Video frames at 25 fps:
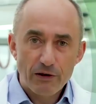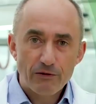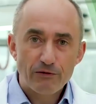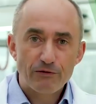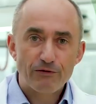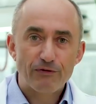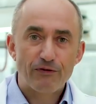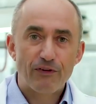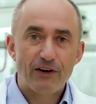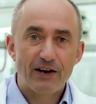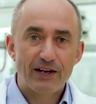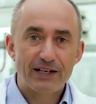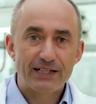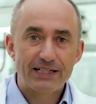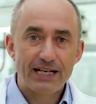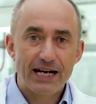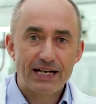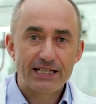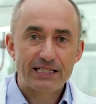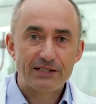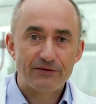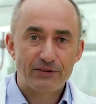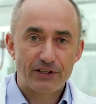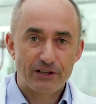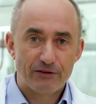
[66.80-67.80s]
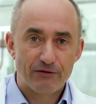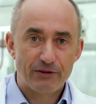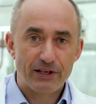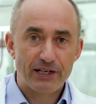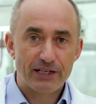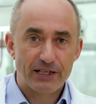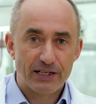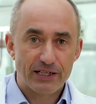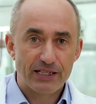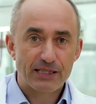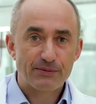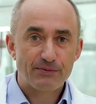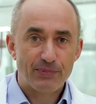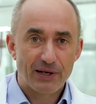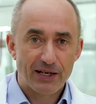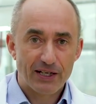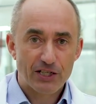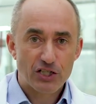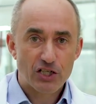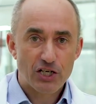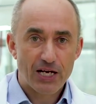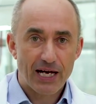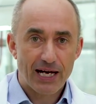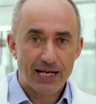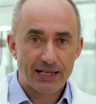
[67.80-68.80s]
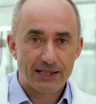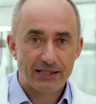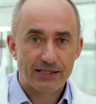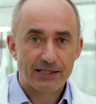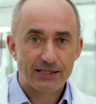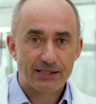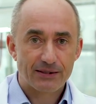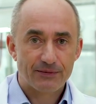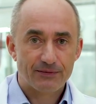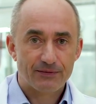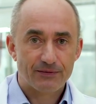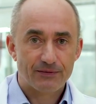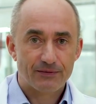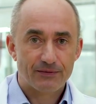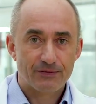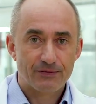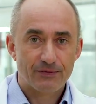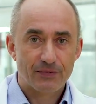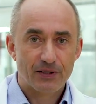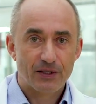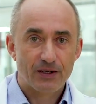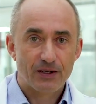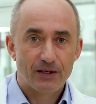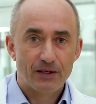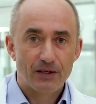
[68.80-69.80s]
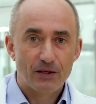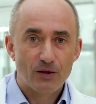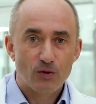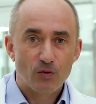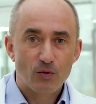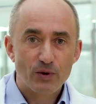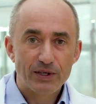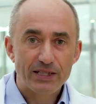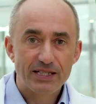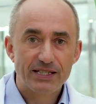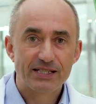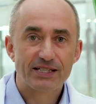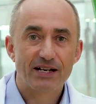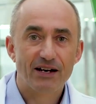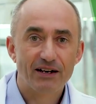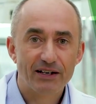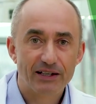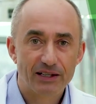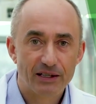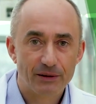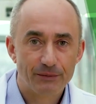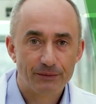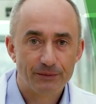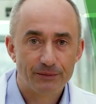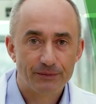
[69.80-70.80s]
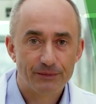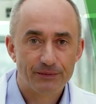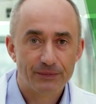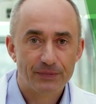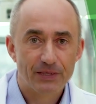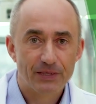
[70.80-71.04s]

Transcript: don't find active ingredients by chance. We design them.